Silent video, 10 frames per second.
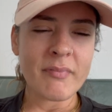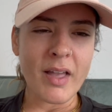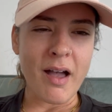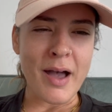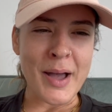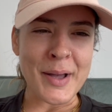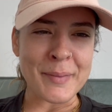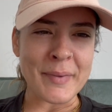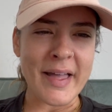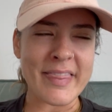
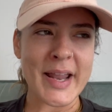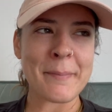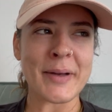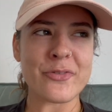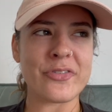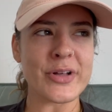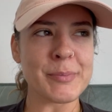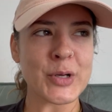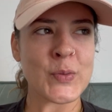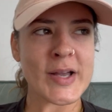um, and then I might film
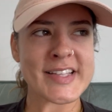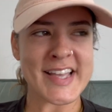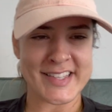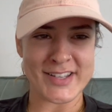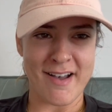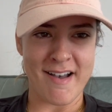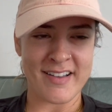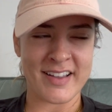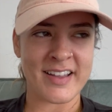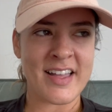a quick
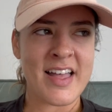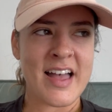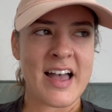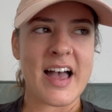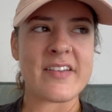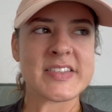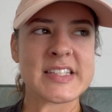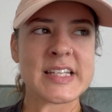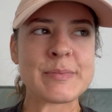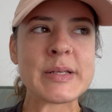TikTok. I've
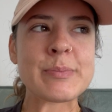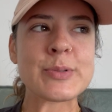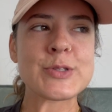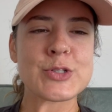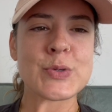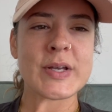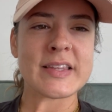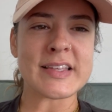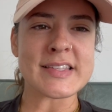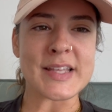seen people
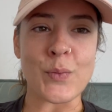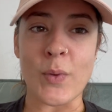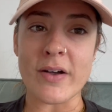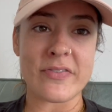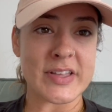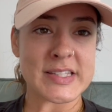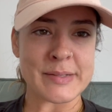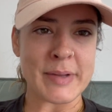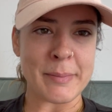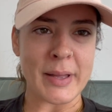doing these like what fits
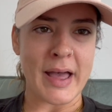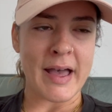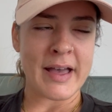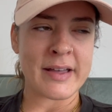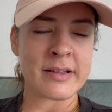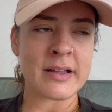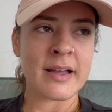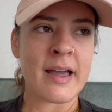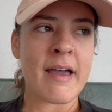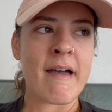in my bag,
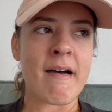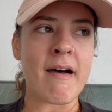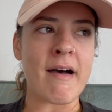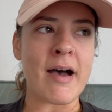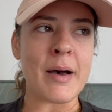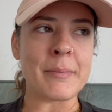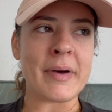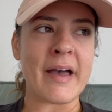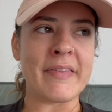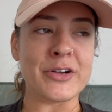um,
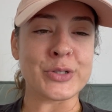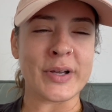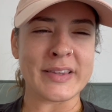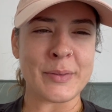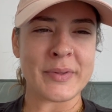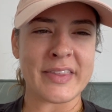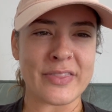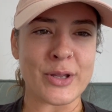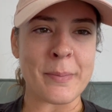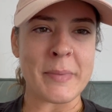and they're doing them with like
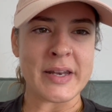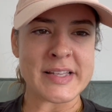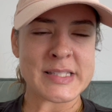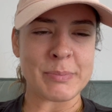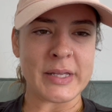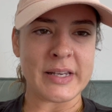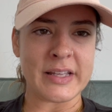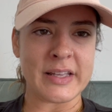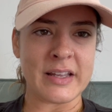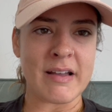their mini
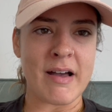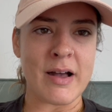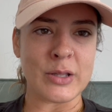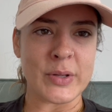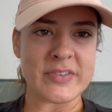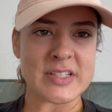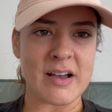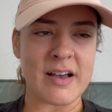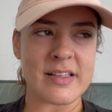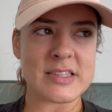speedy uh, Louis
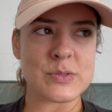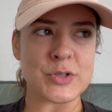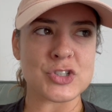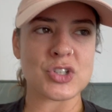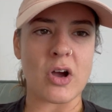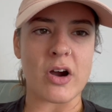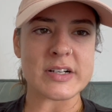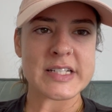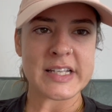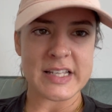Vuittons, which are
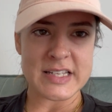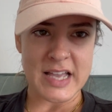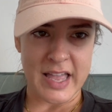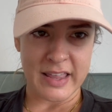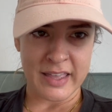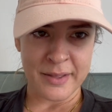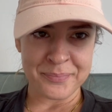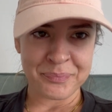teeny tiny,